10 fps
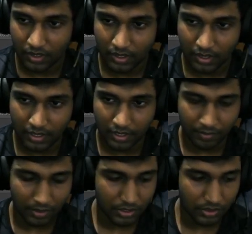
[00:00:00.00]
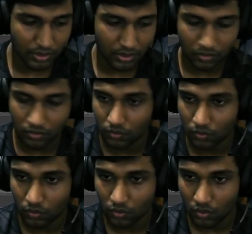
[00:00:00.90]
and I'm gonna show you
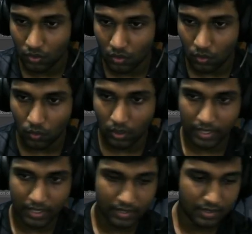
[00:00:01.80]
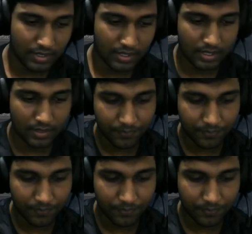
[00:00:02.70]
why I did that.